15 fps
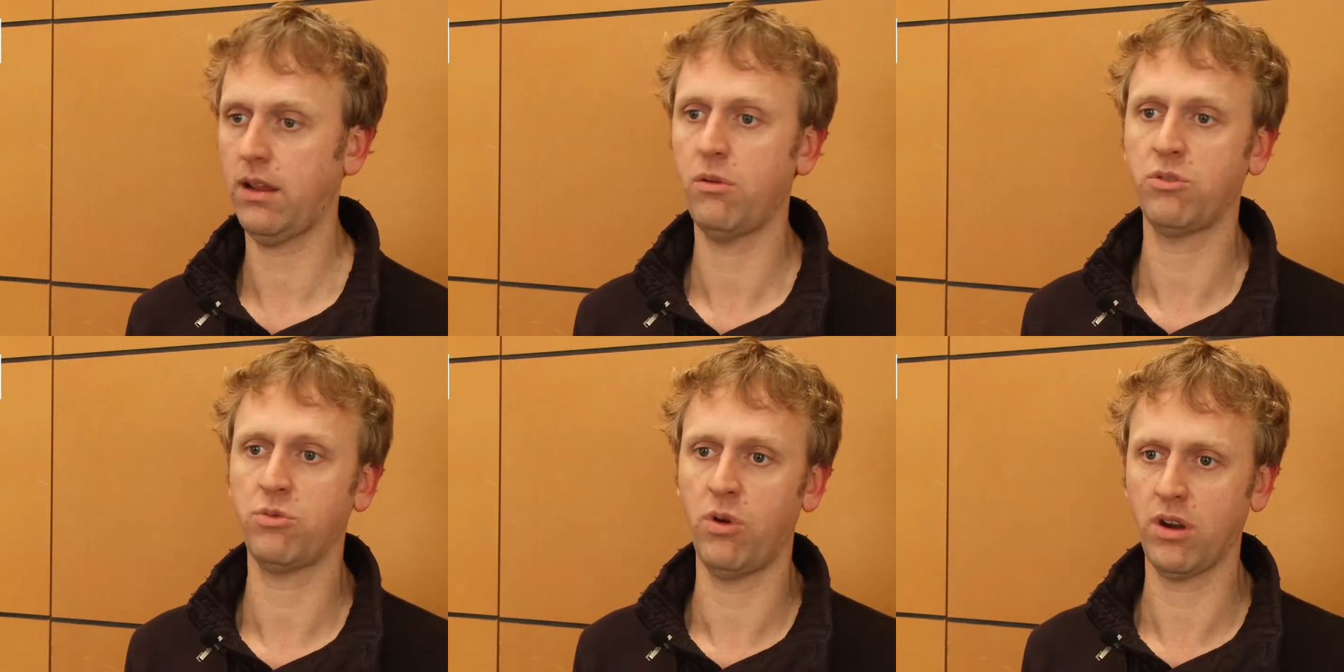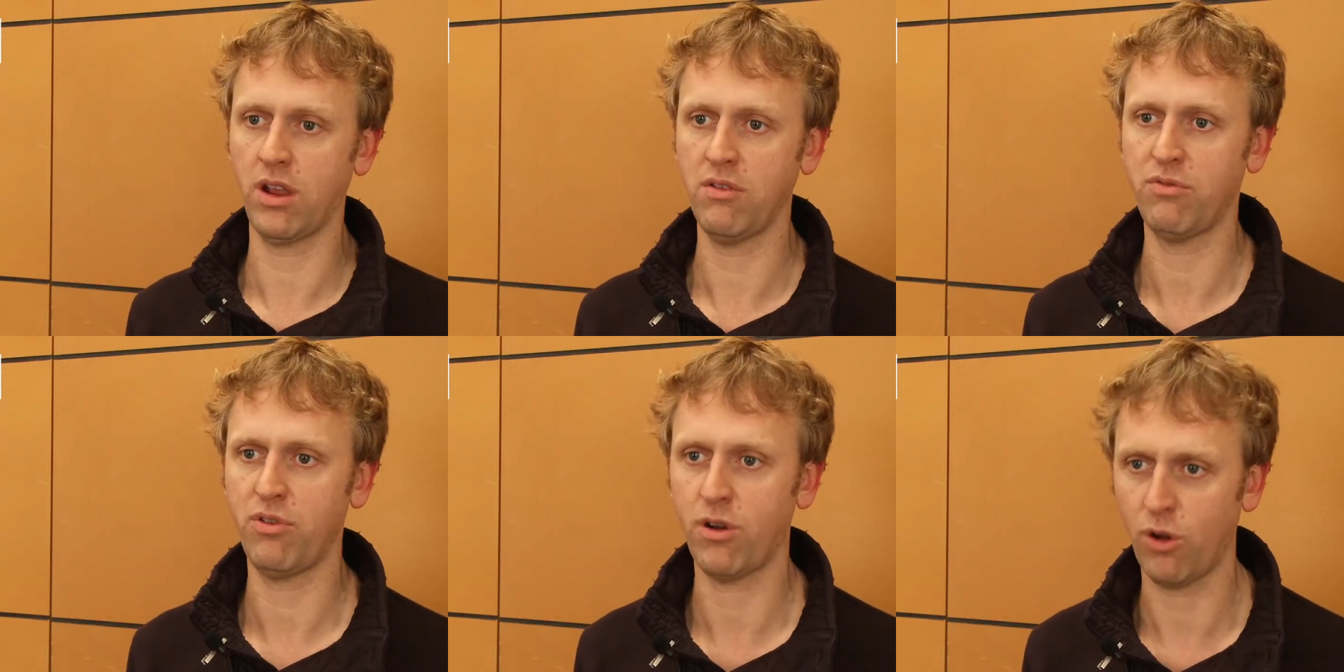I was
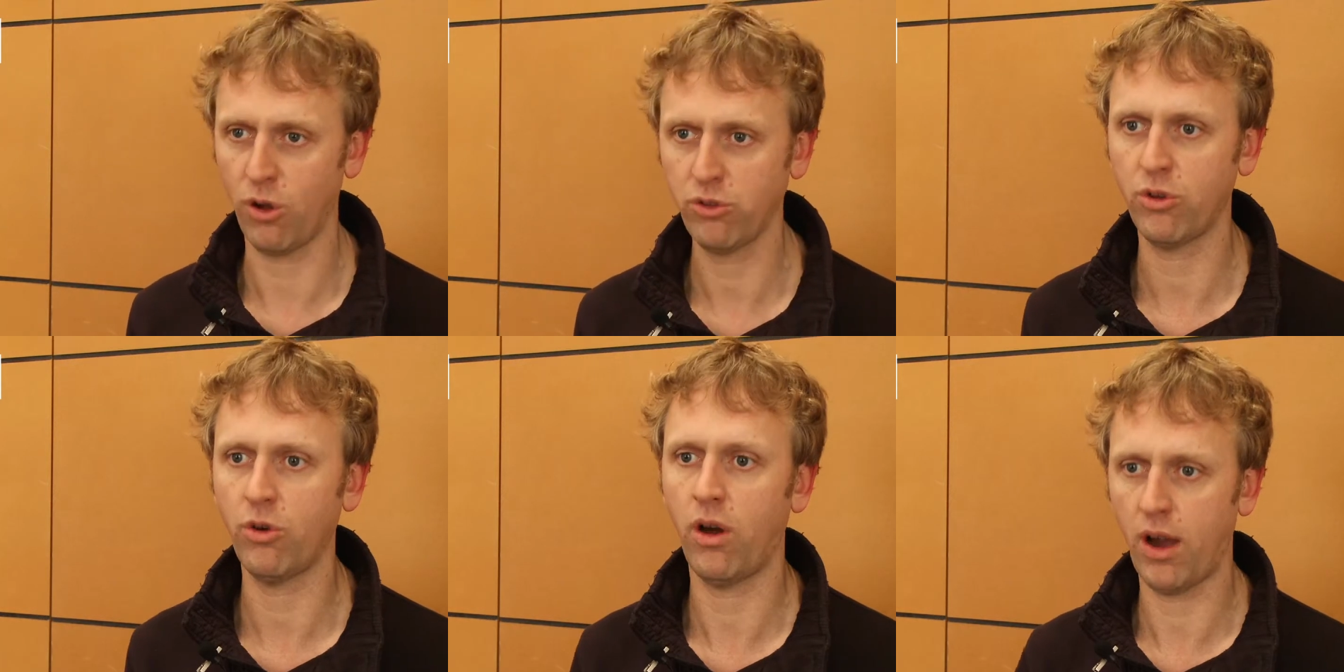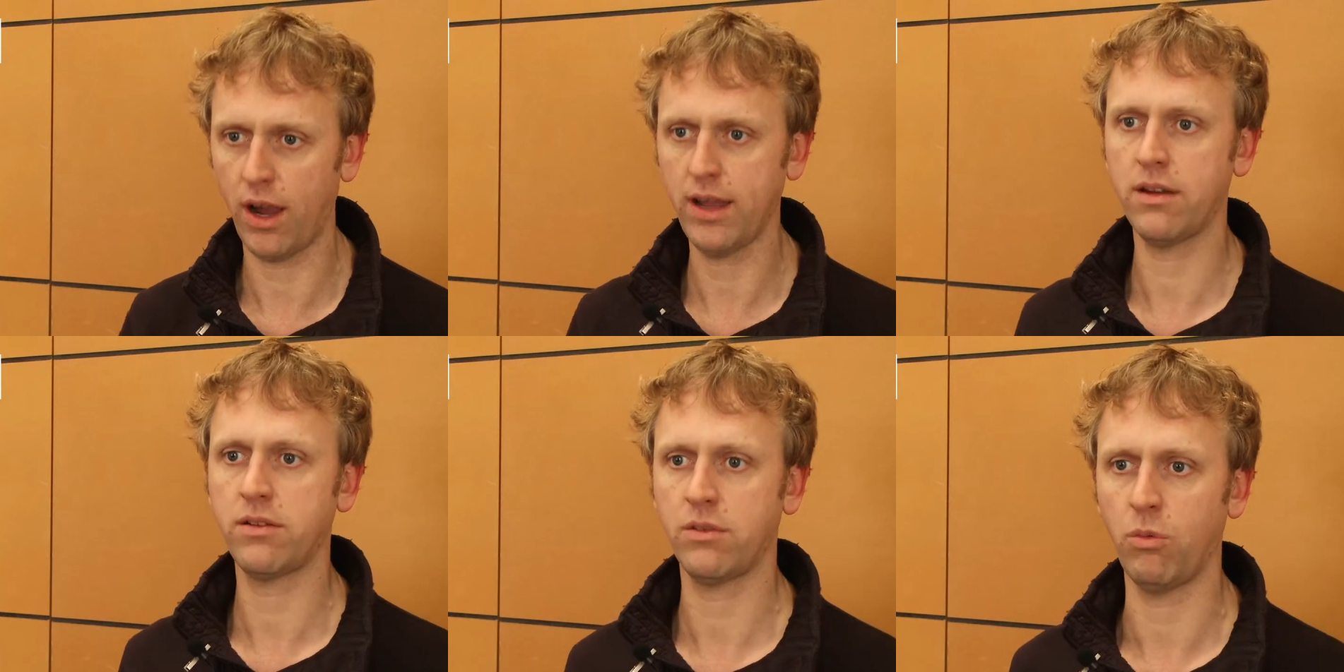working for also
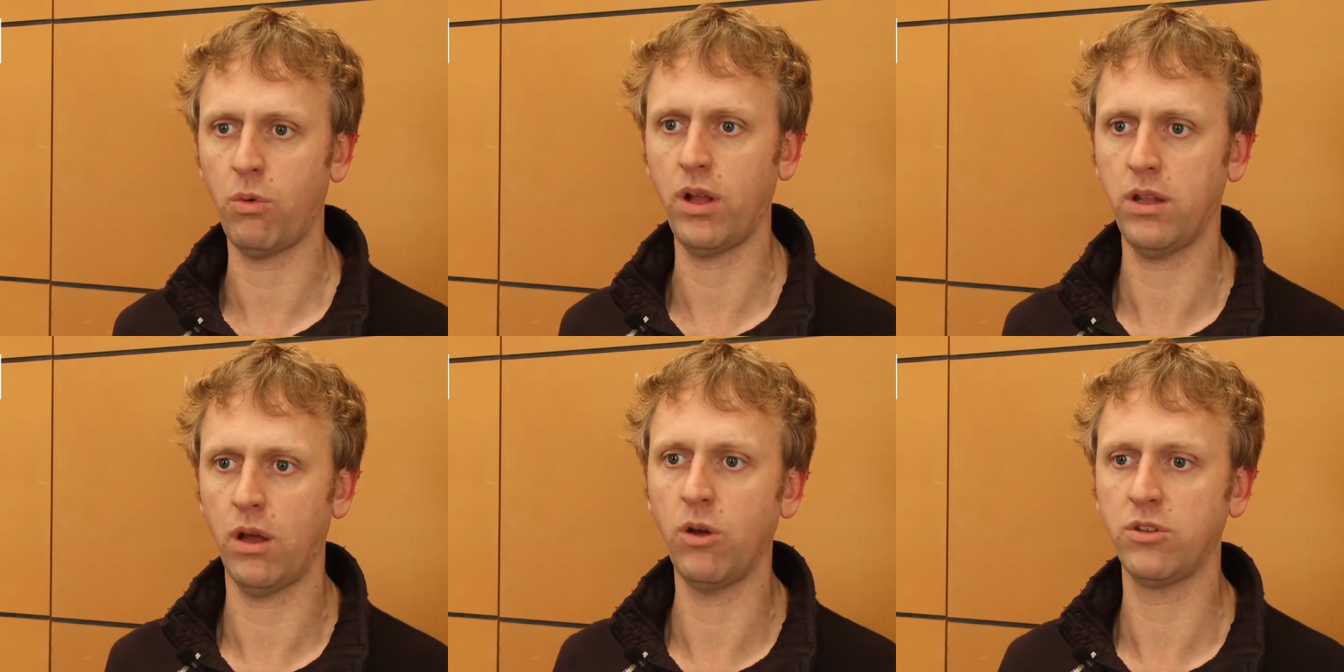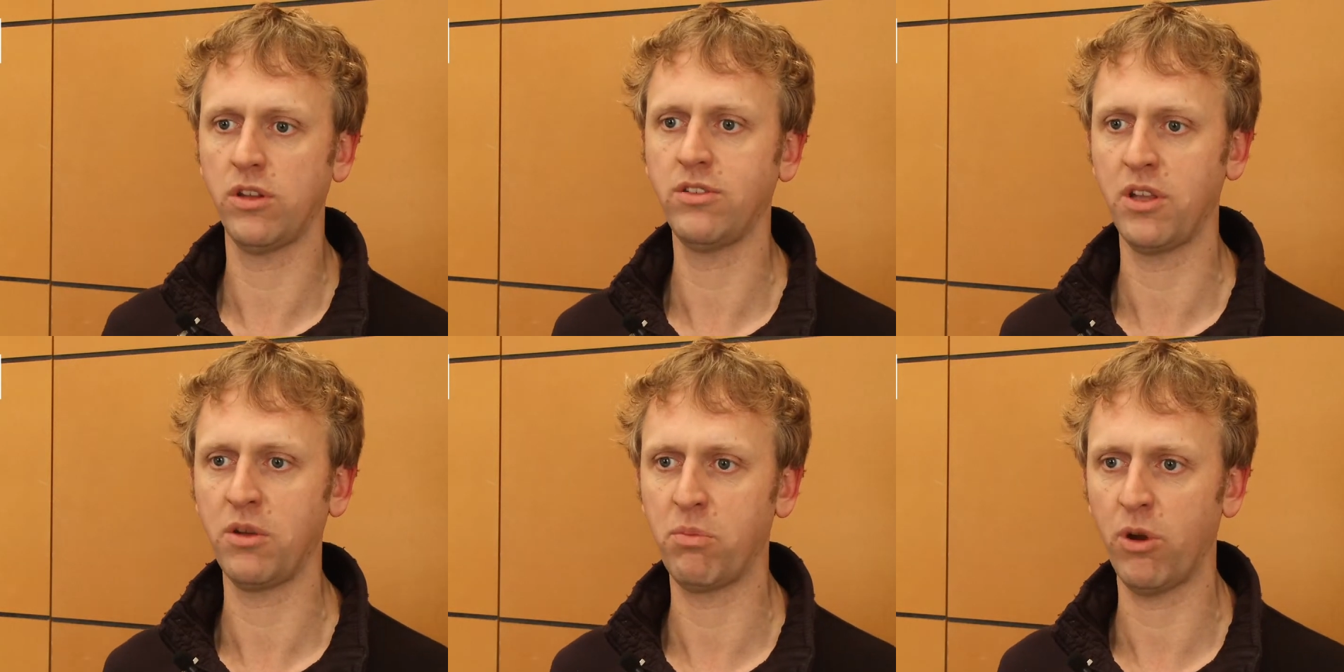hired one
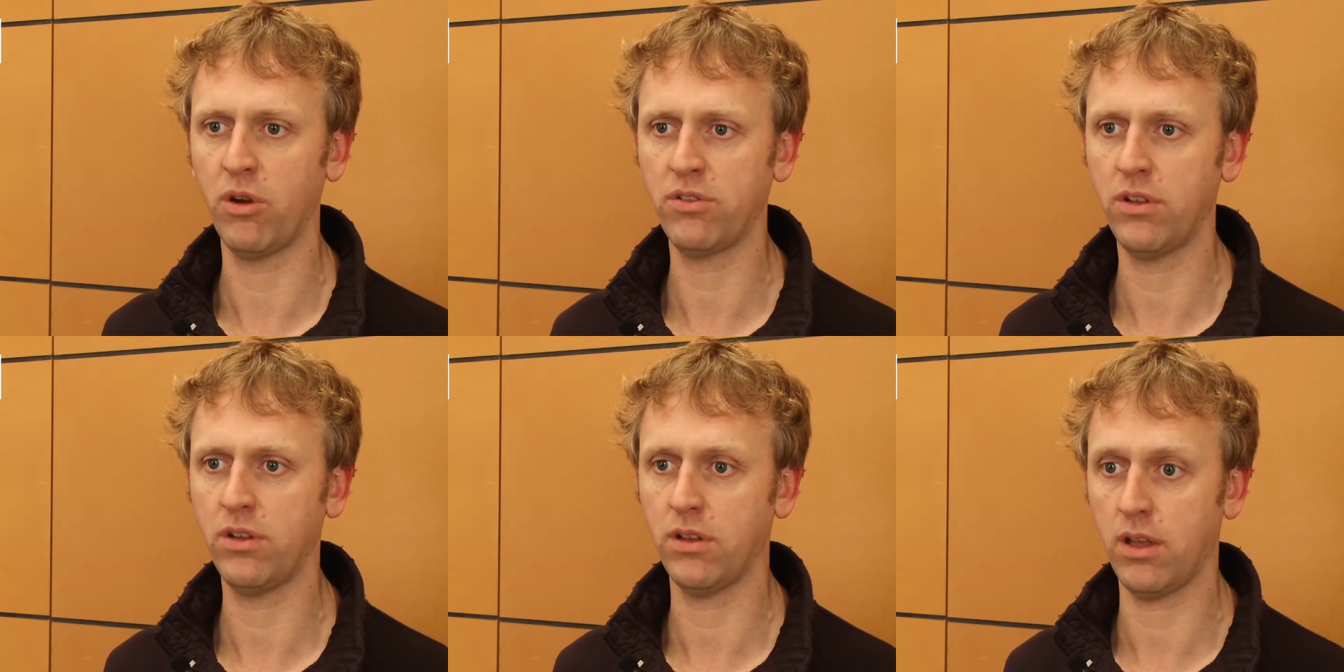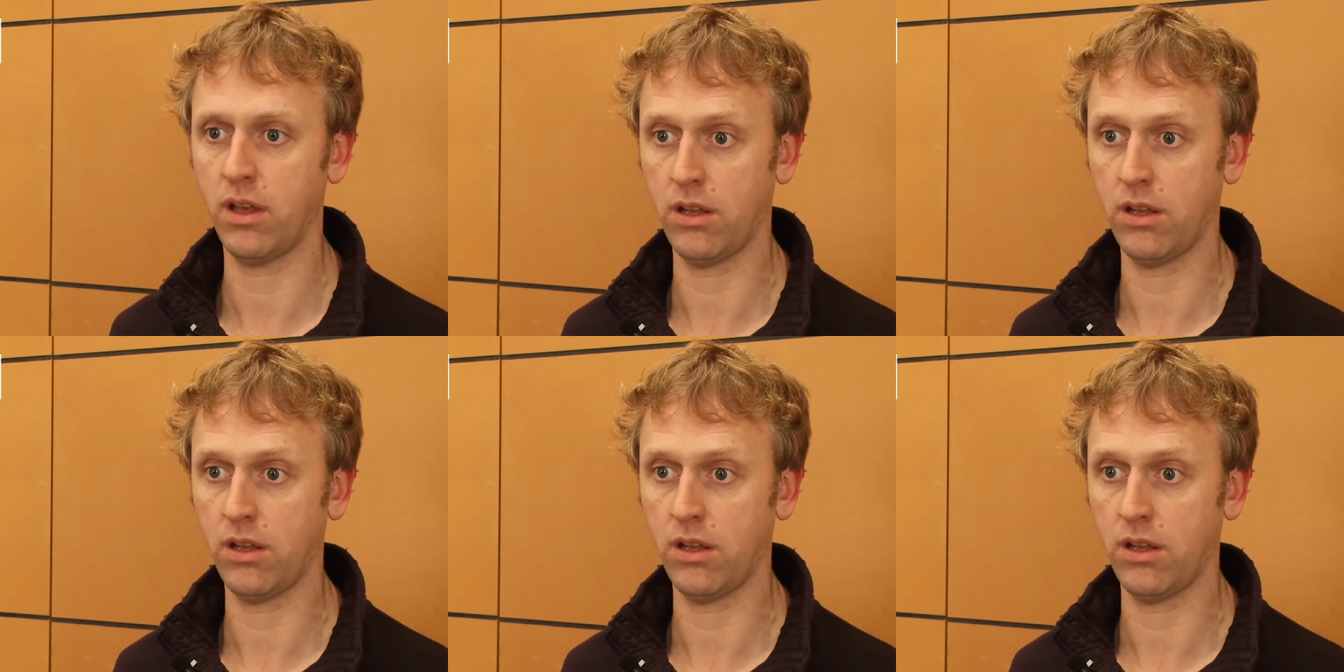autistic person,